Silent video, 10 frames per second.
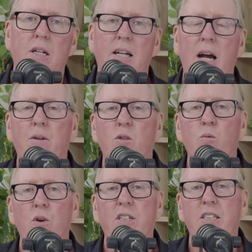how it all
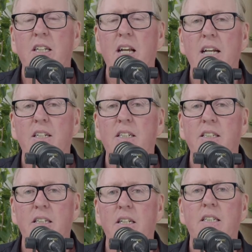works,
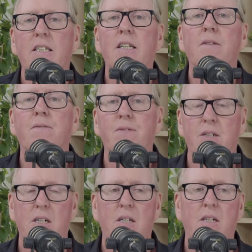and give
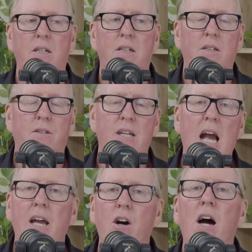the
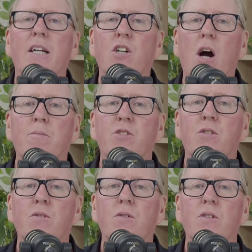AI time
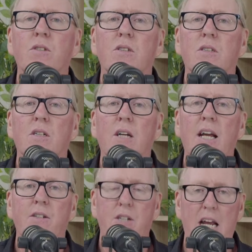to
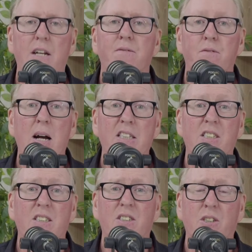and
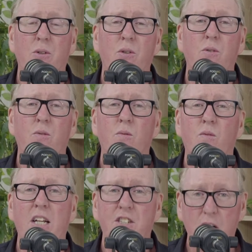information to
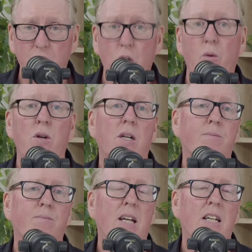get to know you
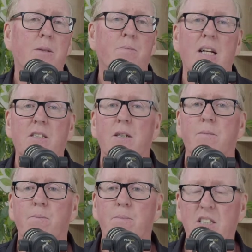as a
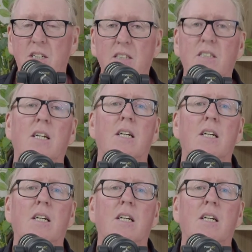business,